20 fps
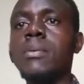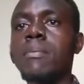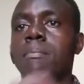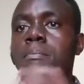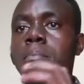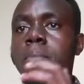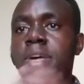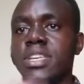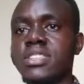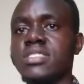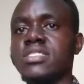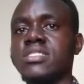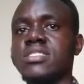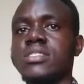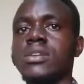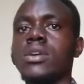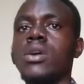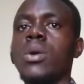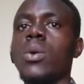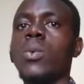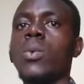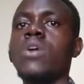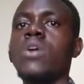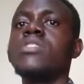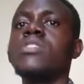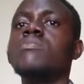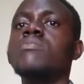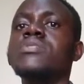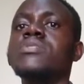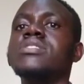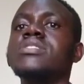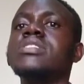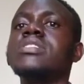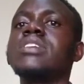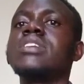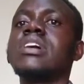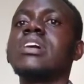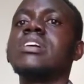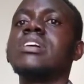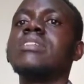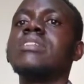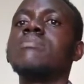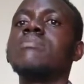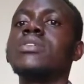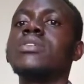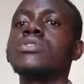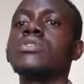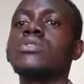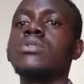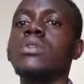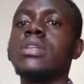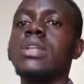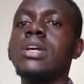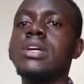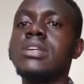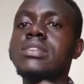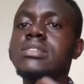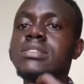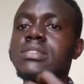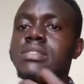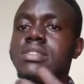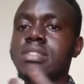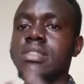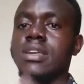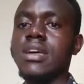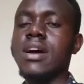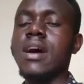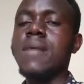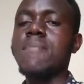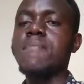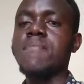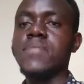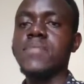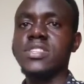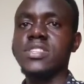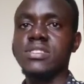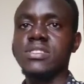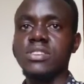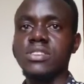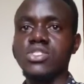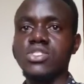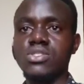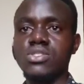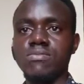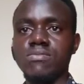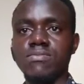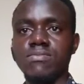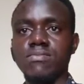best when the presenter can personalize their message.